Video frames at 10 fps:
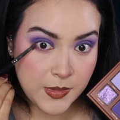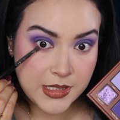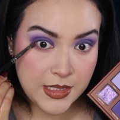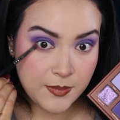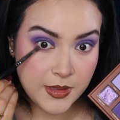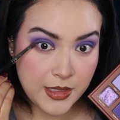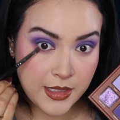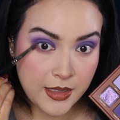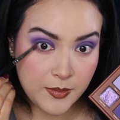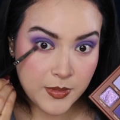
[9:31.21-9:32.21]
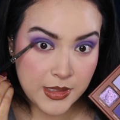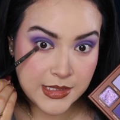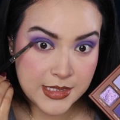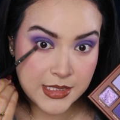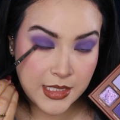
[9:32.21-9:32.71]
deepen that out a
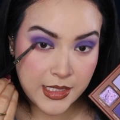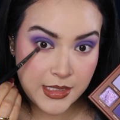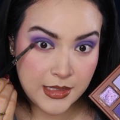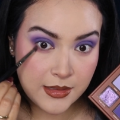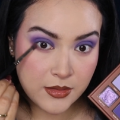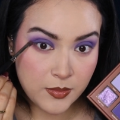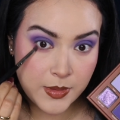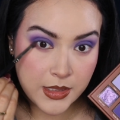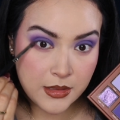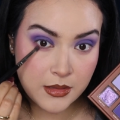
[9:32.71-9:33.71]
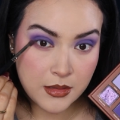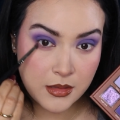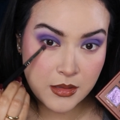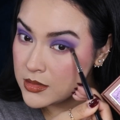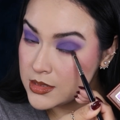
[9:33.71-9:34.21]
tiny little bit,
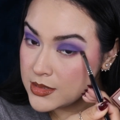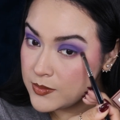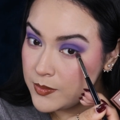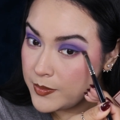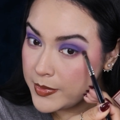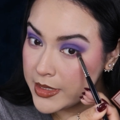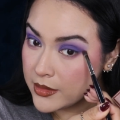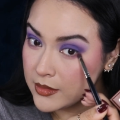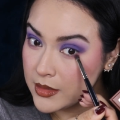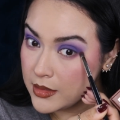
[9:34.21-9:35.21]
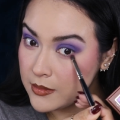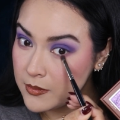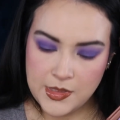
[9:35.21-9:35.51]
just barely.